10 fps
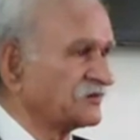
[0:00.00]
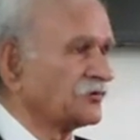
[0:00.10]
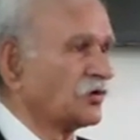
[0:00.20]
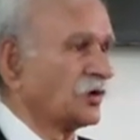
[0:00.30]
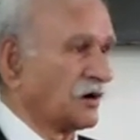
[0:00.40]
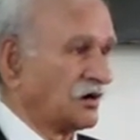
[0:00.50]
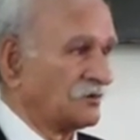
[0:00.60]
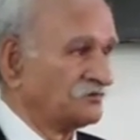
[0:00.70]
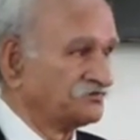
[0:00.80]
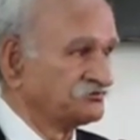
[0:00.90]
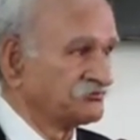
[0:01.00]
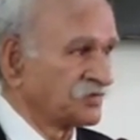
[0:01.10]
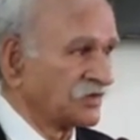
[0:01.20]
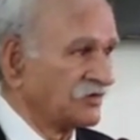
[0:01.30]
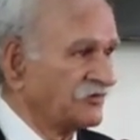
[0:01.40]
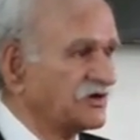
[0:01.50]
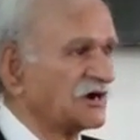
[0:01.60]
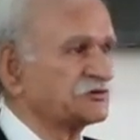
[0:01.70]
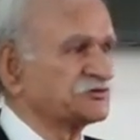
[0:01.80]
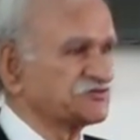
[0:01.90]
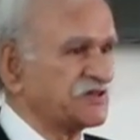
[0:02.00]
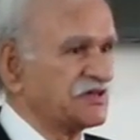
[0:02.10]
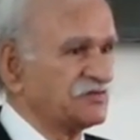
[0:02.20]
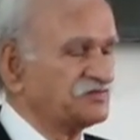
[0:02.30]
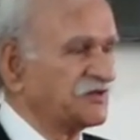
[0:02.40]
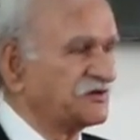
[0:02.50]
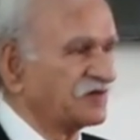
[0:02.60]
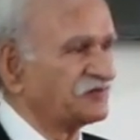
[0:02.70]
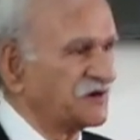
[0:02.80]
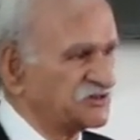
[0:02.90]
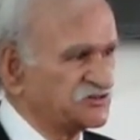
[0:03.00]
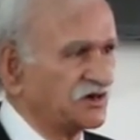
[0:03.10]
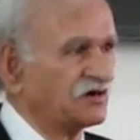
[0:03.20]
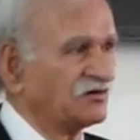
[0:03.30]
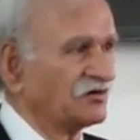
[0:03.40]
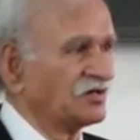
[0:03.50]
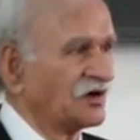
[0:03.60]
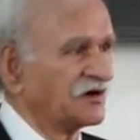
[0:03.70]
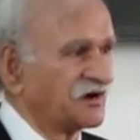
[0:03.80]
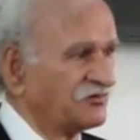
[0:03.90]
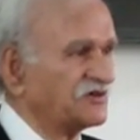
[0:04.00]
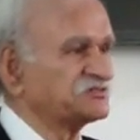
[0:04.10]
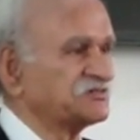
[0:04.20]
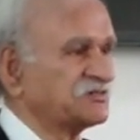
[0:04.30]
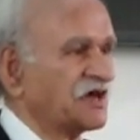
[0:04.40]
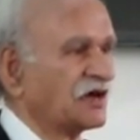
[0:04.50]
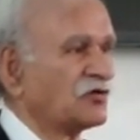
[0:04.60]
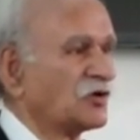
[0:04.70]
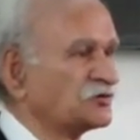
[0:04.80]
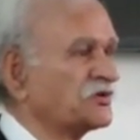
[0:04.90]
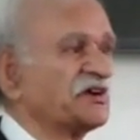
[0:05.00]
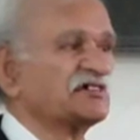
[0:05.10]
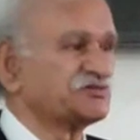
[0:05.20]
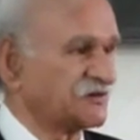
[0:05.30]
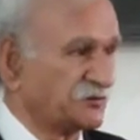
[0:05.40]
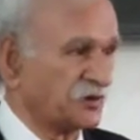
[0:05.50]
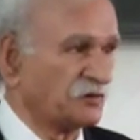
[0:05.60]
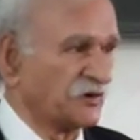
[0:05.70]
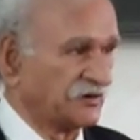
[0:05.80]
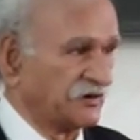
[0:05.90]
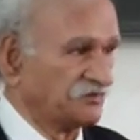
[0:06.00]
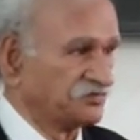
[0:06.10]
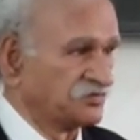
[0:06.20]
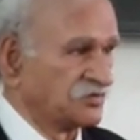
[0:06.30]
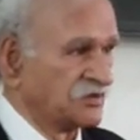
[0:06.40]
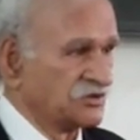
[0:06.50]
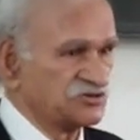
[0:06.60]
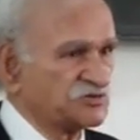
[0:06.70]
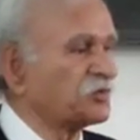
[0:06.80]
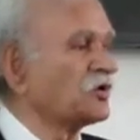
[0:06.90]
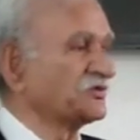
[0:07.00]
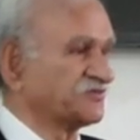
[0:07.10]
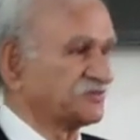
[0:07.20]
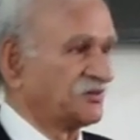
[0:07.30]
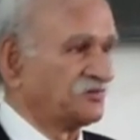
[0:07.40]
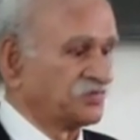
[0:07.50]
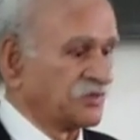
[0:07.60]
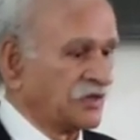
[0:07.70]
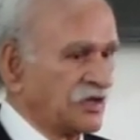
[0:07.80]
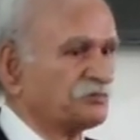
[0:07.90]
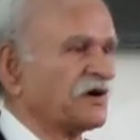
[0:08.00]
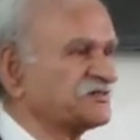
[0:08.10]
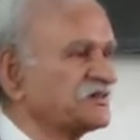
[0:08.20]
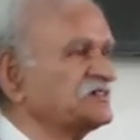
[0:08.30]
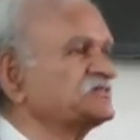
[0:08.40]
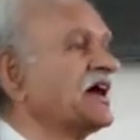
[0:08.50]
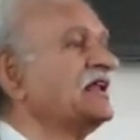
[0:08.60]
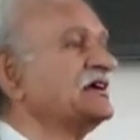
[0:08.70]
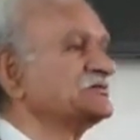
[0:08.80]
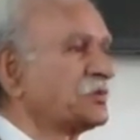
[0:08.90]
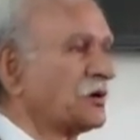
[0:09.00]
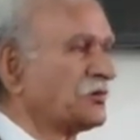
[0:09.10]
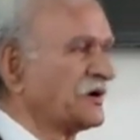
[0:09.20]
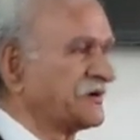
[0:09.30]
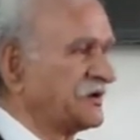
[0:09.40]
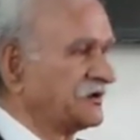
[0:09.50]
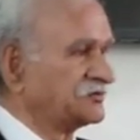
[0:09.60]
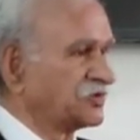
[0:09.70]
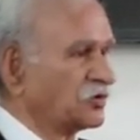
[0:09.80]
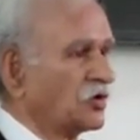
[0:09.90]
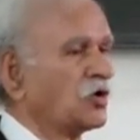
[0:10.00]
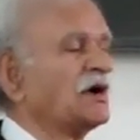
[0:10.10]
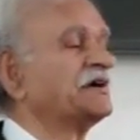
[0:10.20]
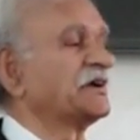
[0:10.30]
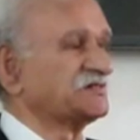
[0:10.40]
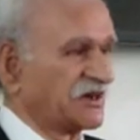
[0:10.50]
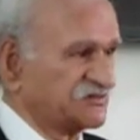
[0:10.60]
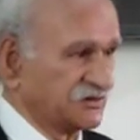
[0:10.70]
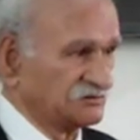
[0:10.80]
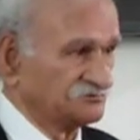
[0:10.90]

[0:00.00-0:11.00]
of oral, we are to see the definition under which they are going to transfer the property. Suppose a person is selling his property through oral transaction.